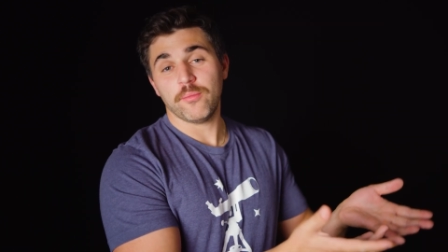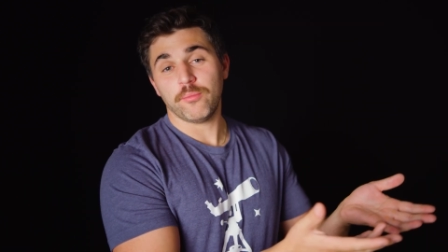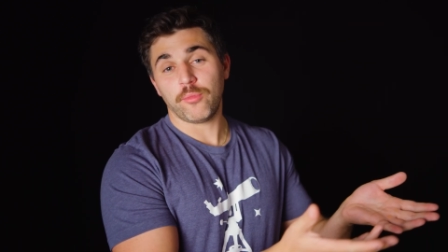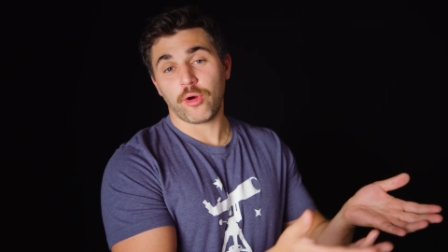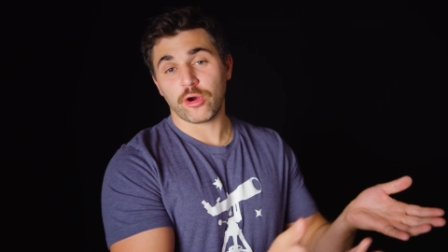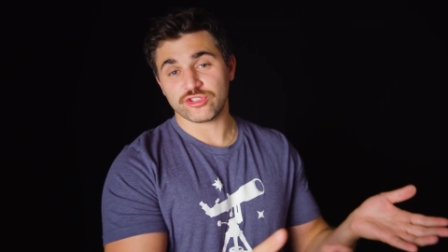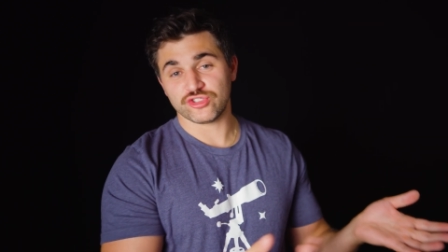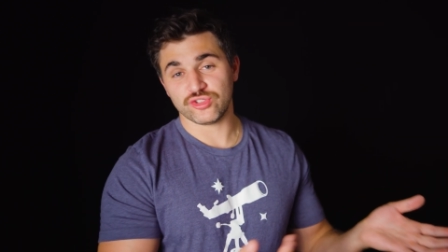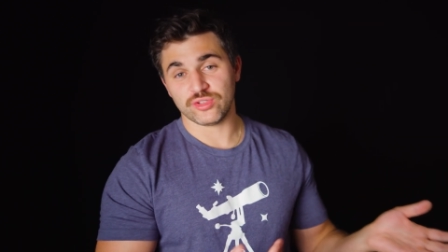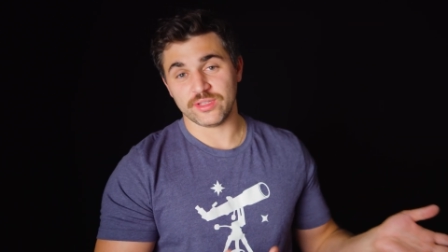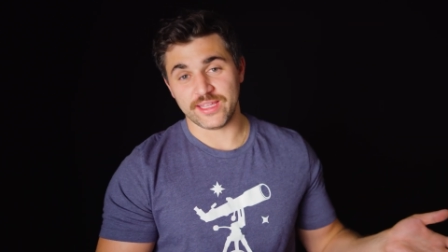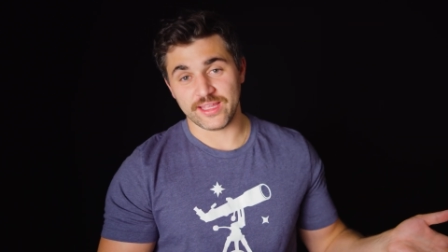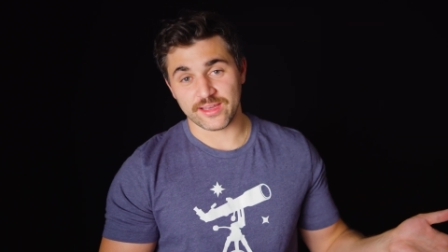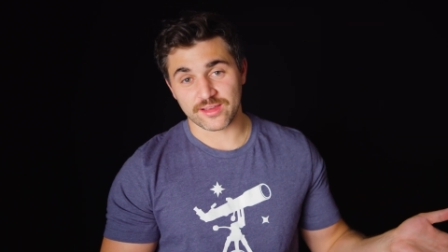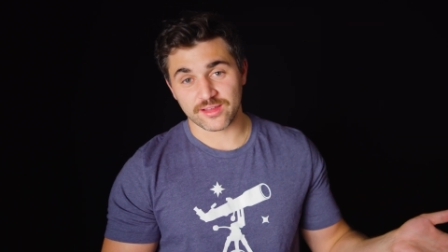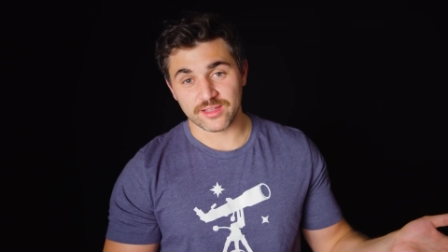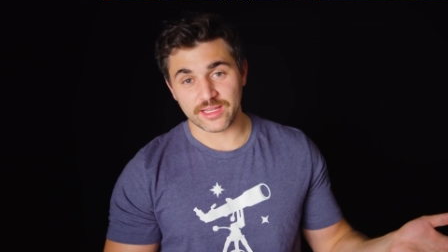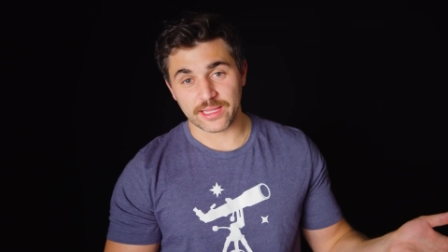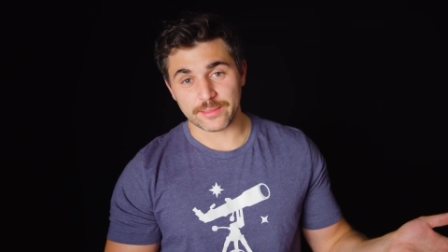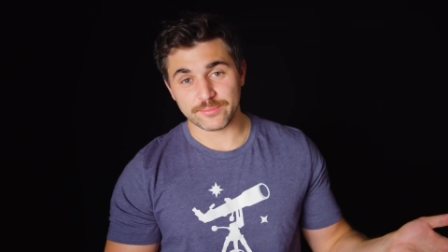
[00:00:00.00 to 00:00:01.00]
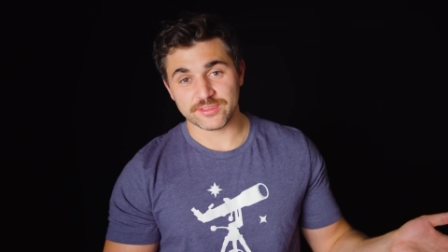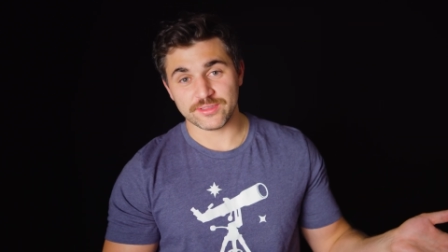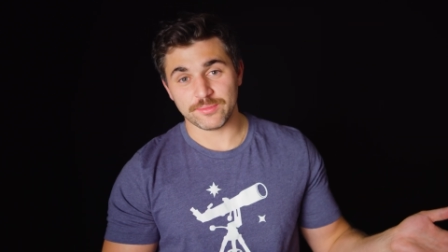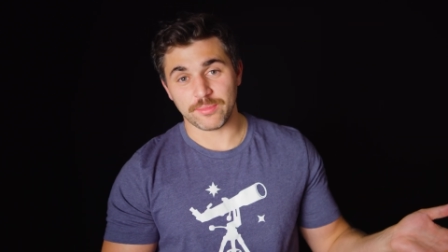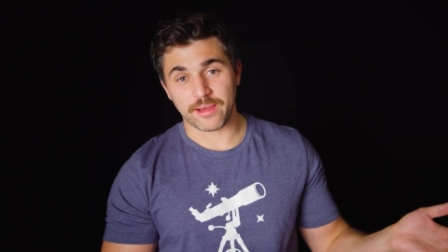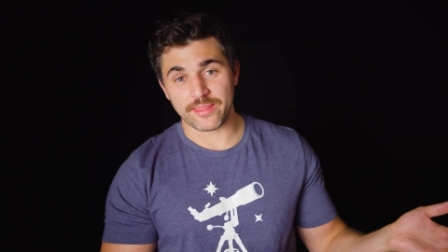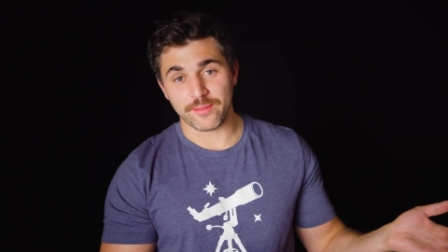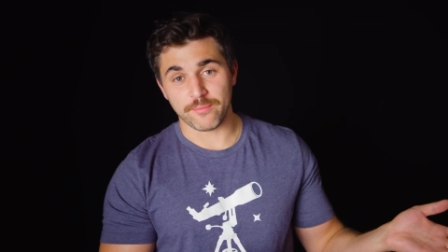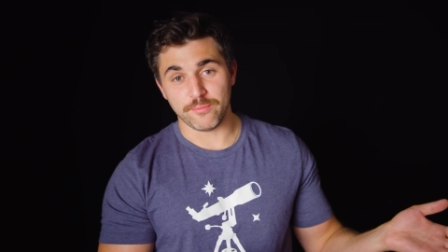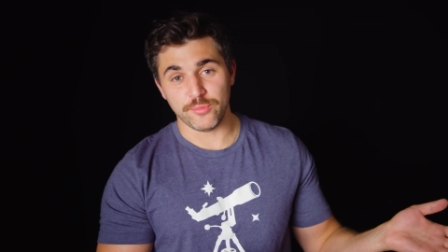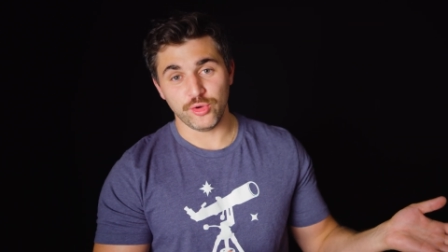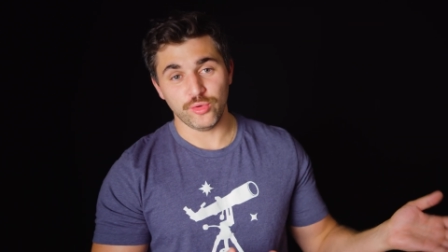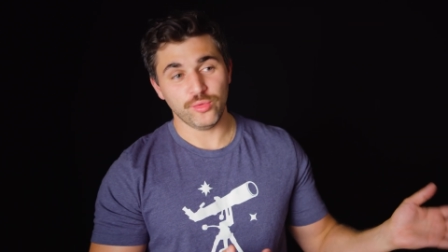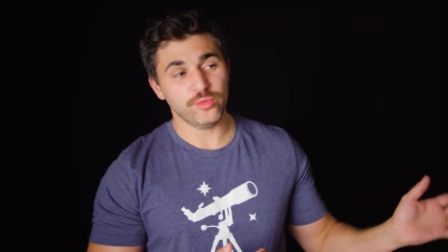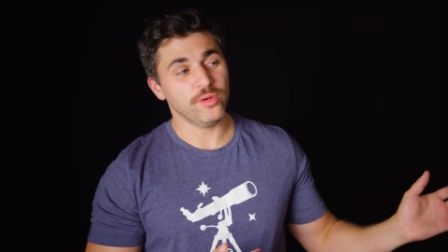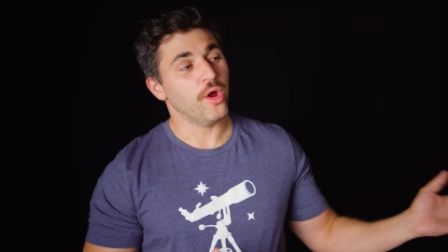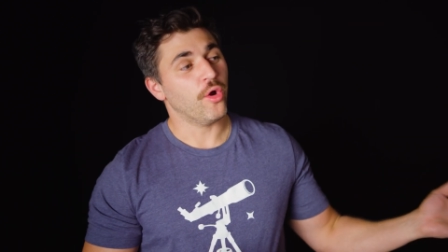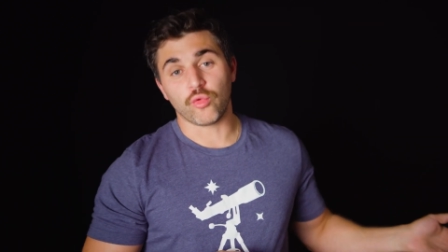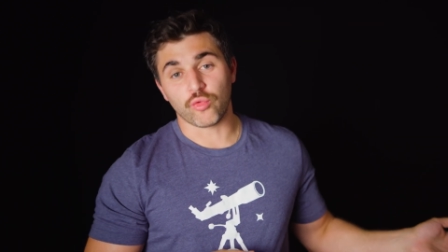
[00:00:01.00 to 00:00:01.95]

partially eclipsed by the moon